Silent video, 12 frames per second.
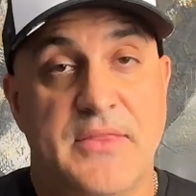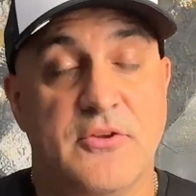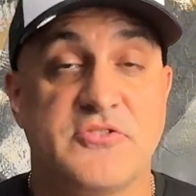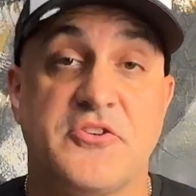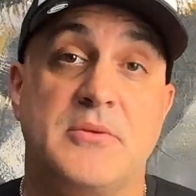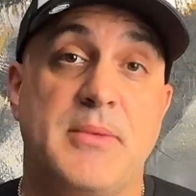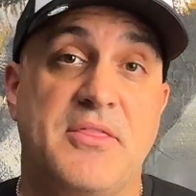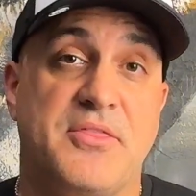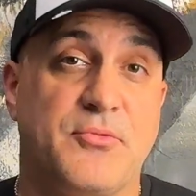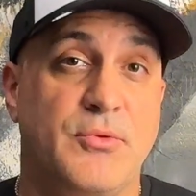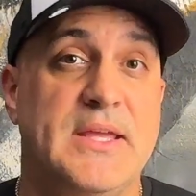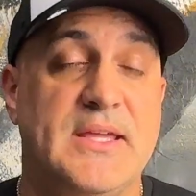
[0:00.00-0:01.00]
And there's going to be
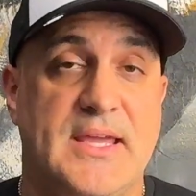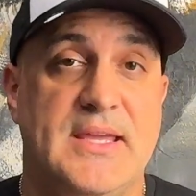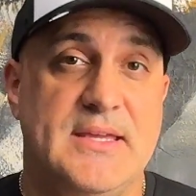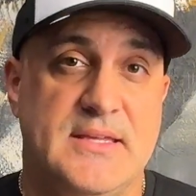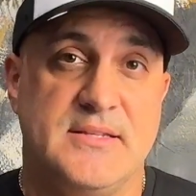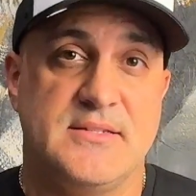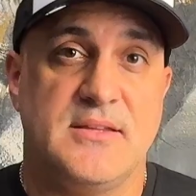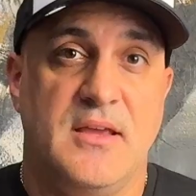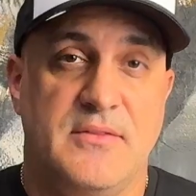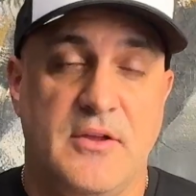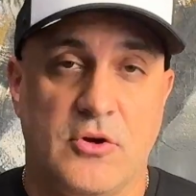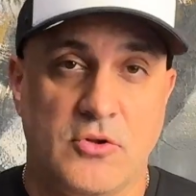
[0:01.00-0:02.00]
3 keys
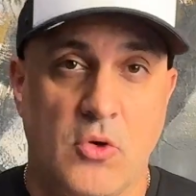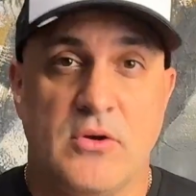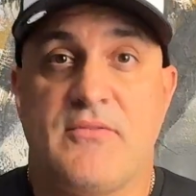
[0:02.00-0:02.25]
that your loan